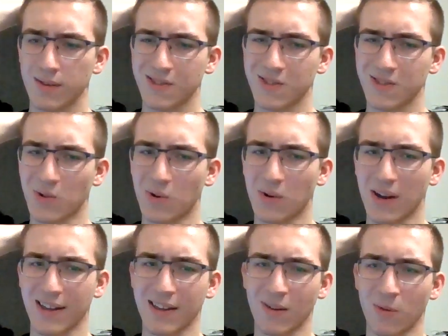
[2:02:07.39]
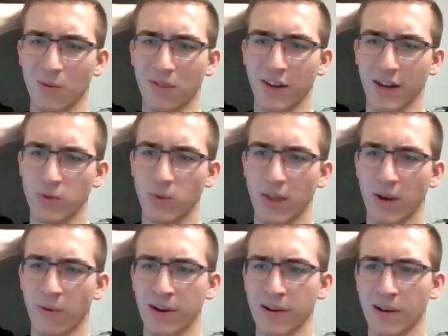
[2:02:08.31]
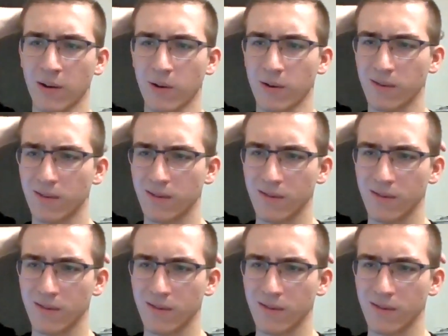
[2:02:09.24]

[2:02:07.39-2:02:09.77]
So I don't think I'll do that right now.